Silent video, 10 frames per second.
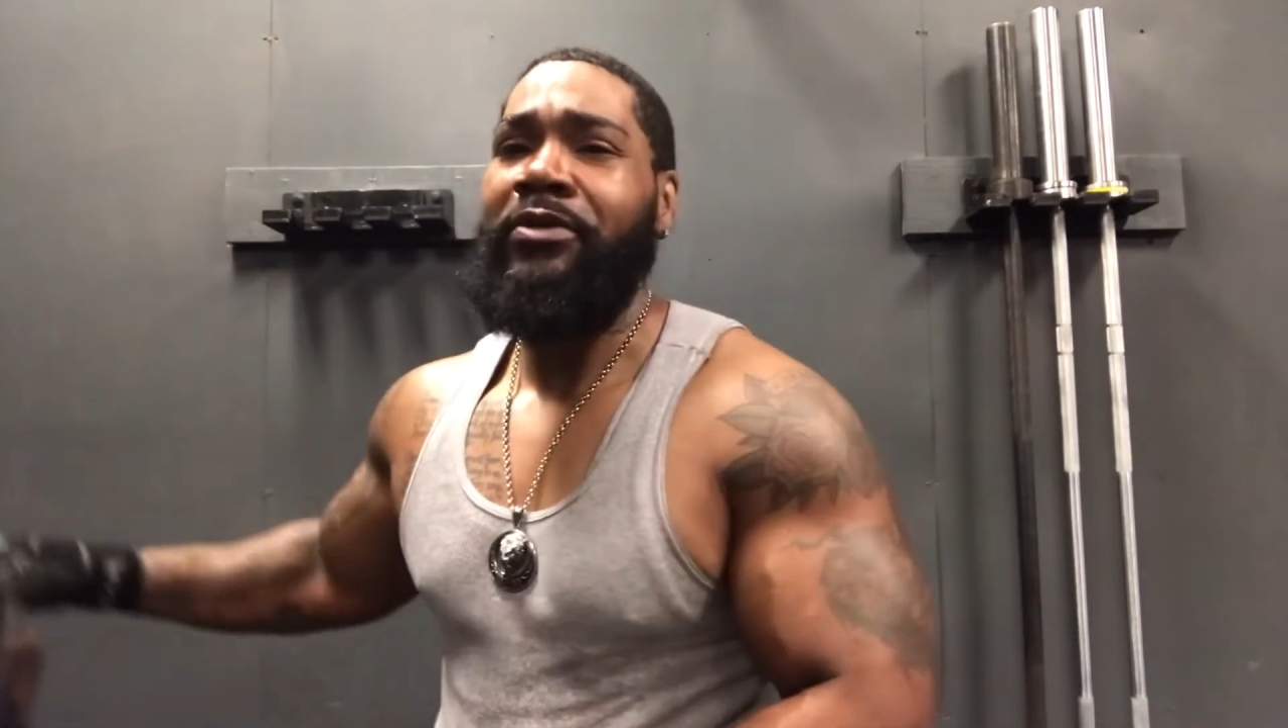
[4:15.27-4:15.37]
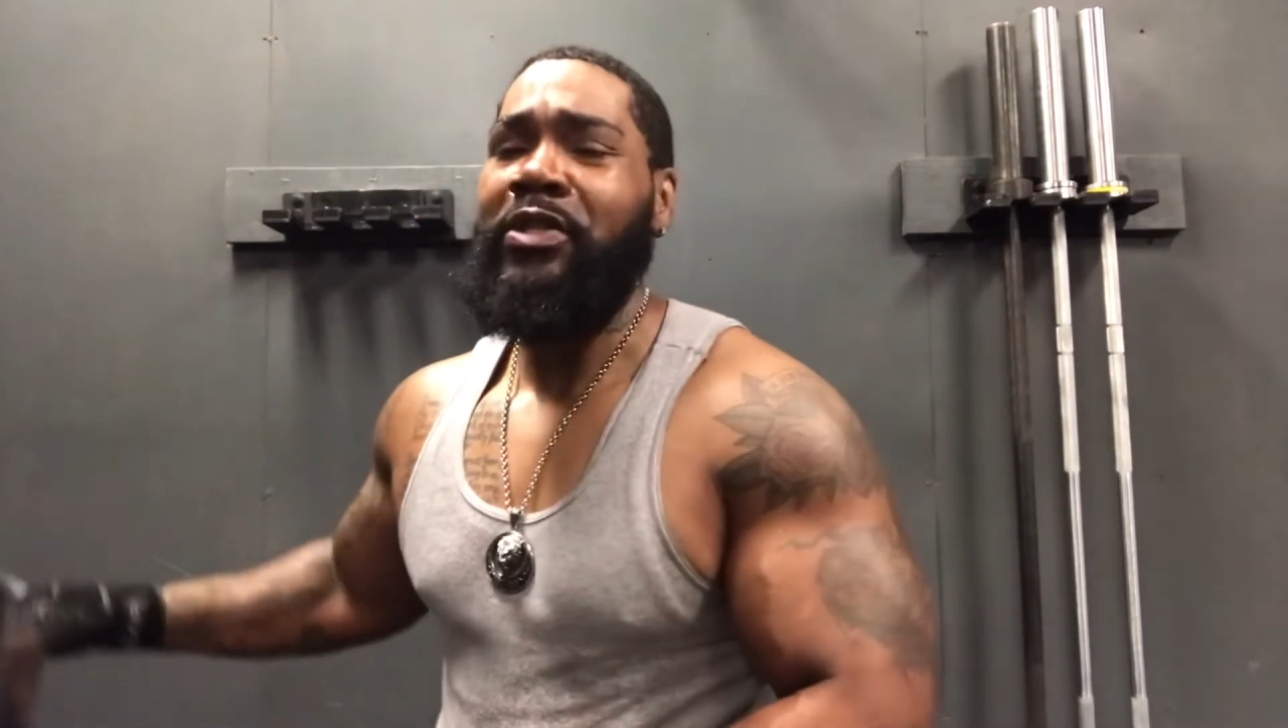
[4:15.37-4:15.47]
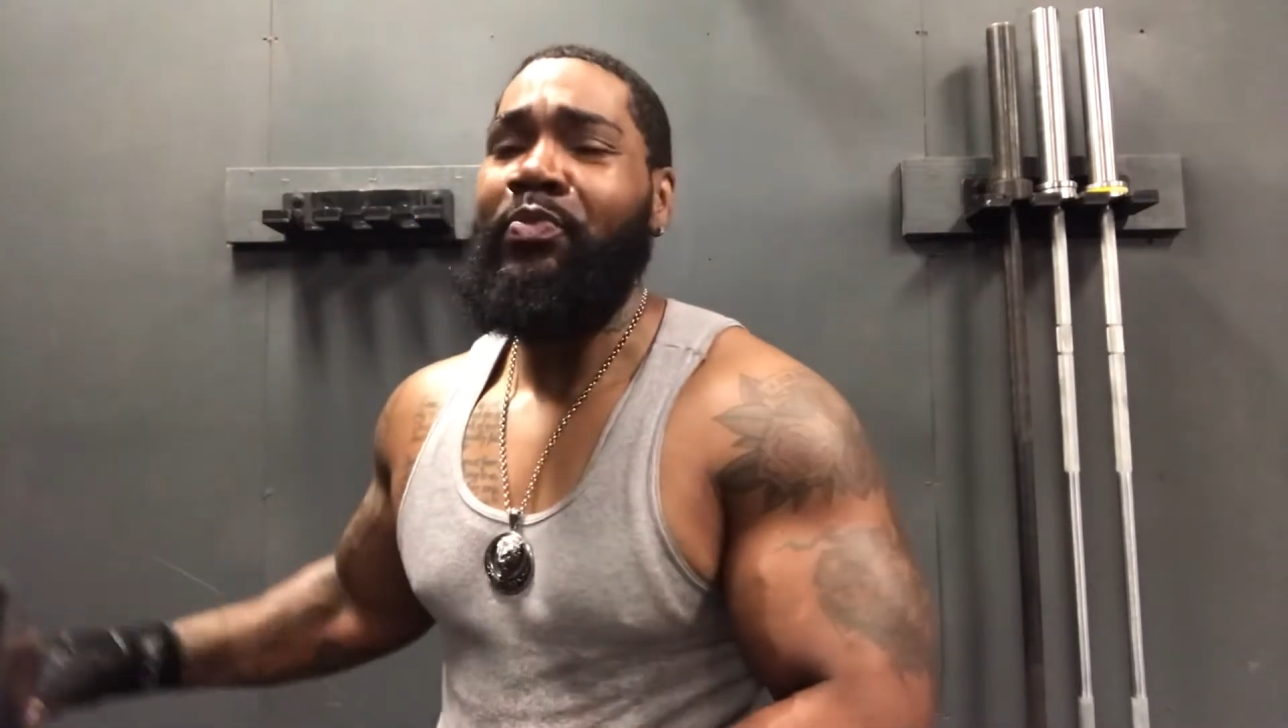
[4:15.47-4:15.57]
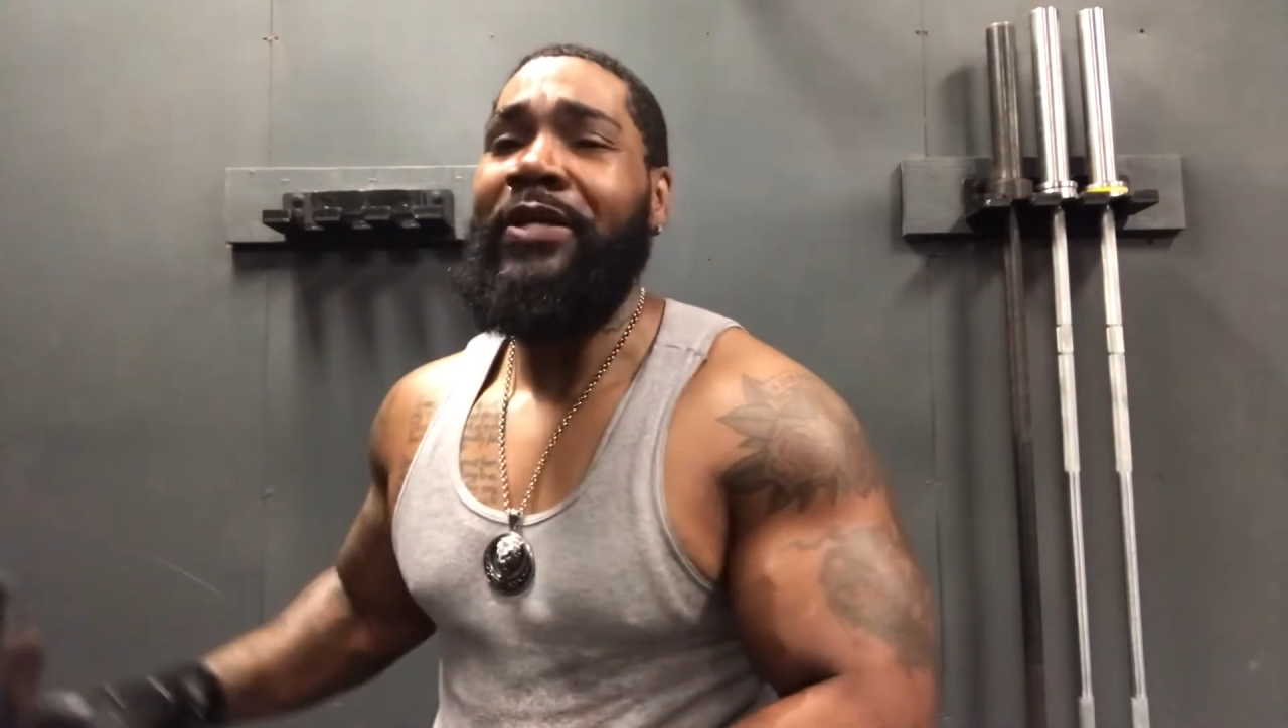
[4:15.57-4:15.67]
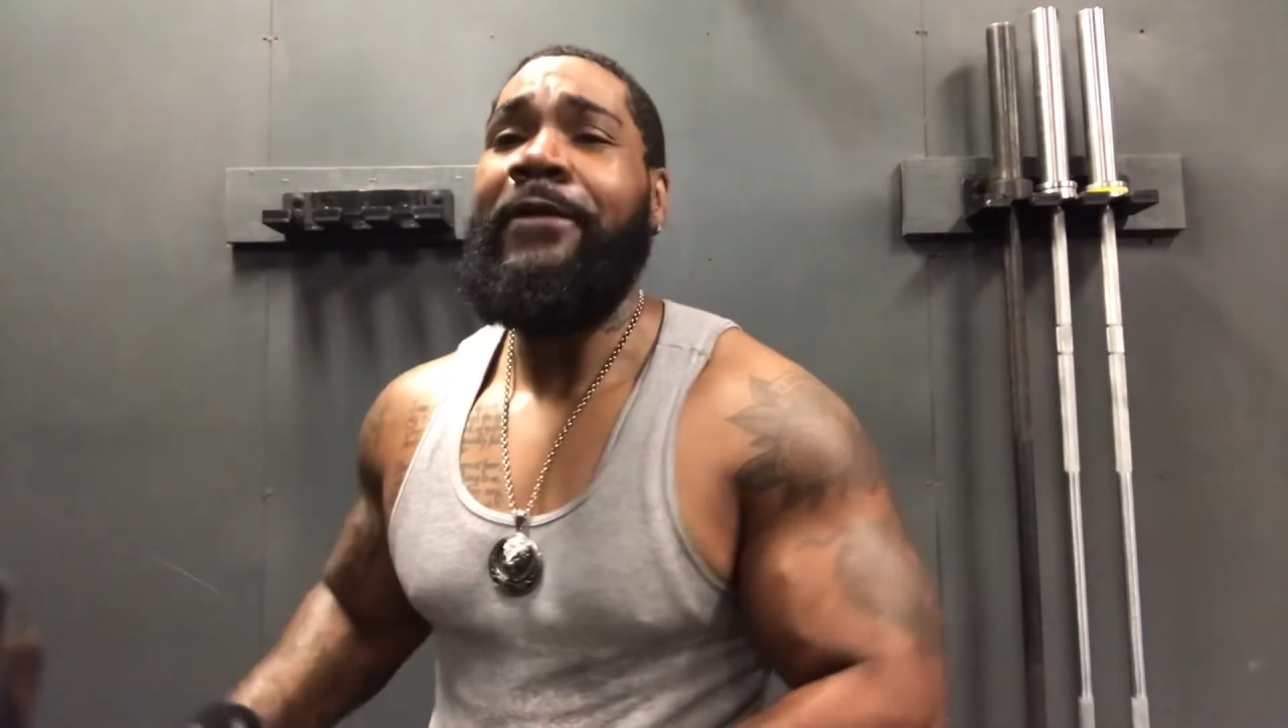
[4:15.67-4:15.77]
To
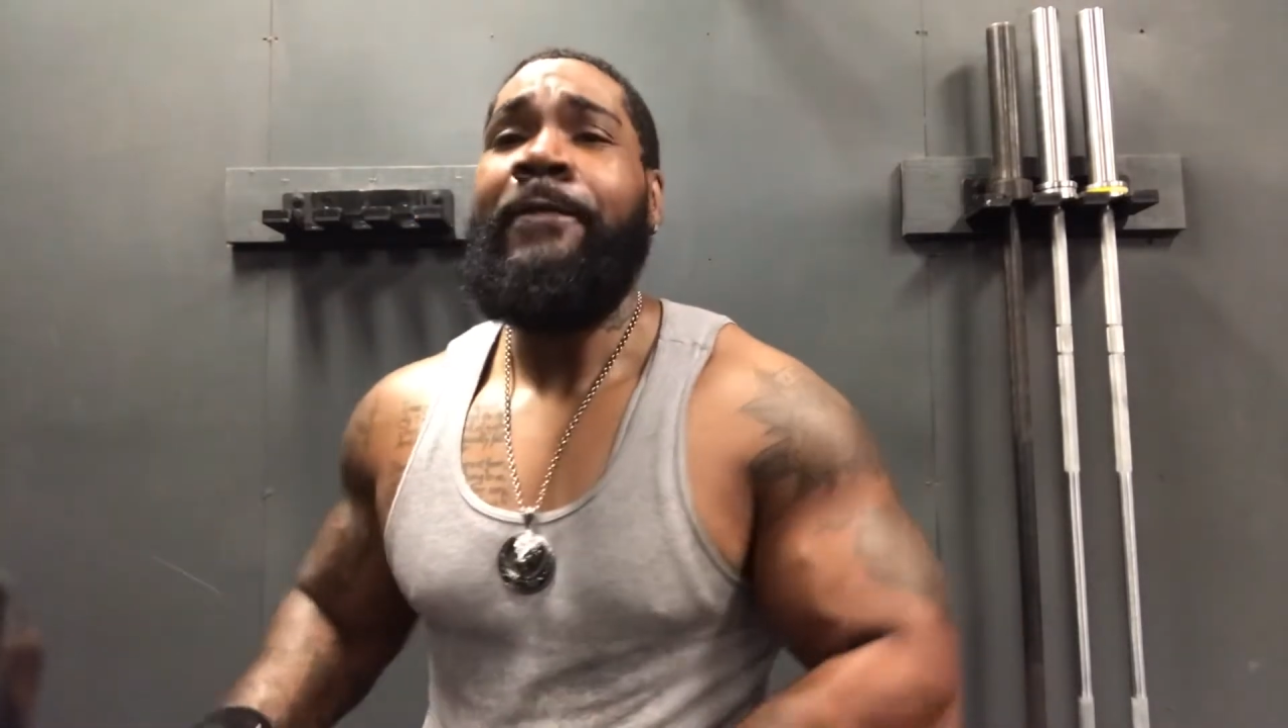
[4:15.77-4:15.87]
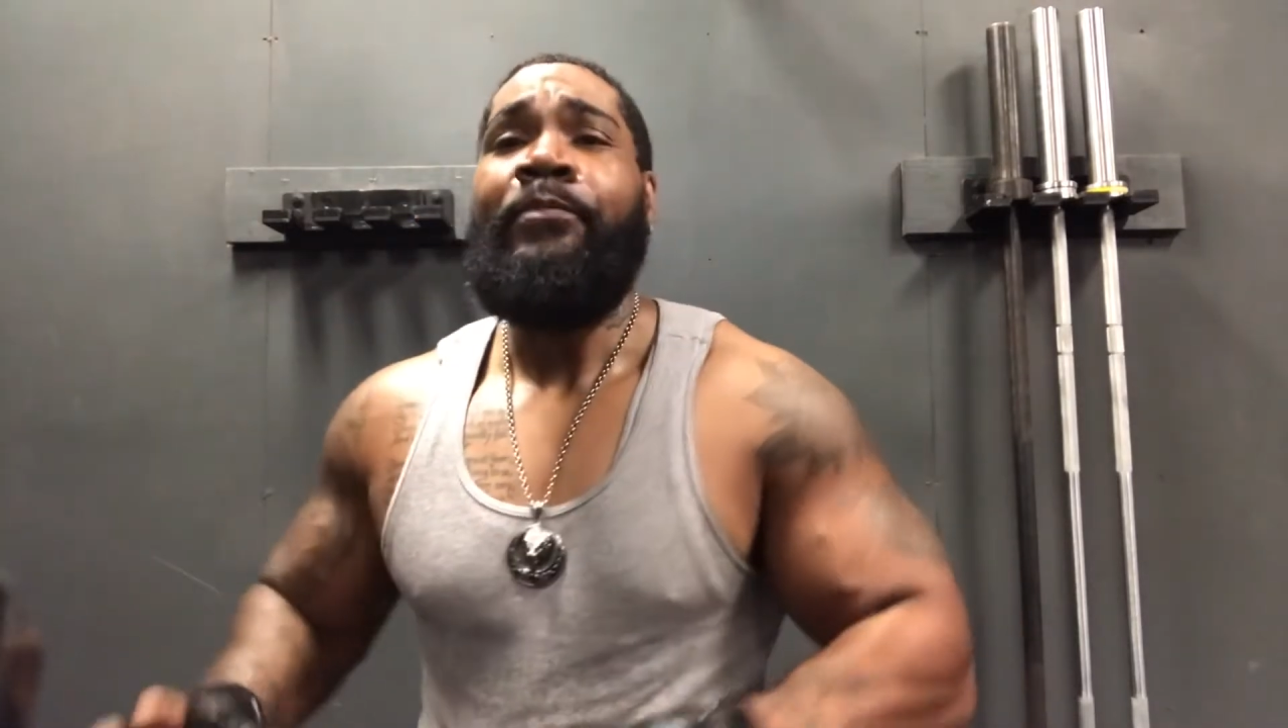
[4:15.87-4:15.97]
me,